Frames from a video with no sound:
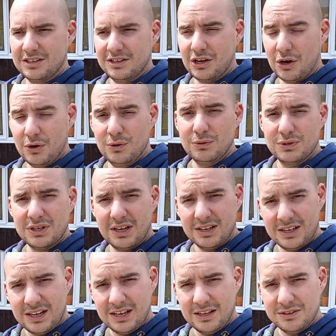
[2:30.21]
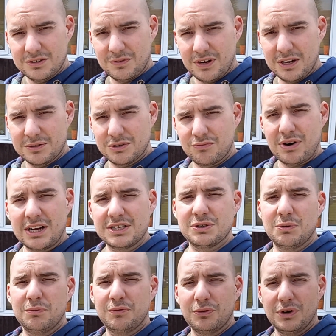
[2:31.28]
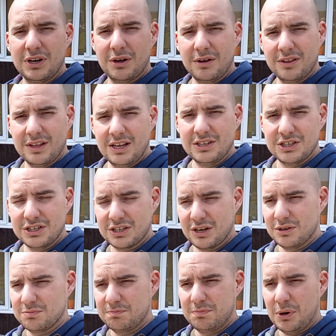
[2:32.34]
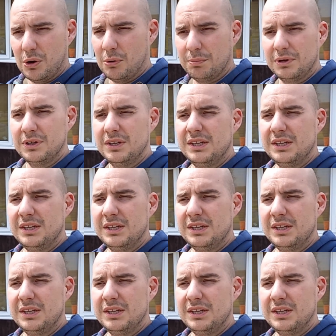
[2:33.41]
goes and then it develops a rattle, and before you know it, the engine just goes pop.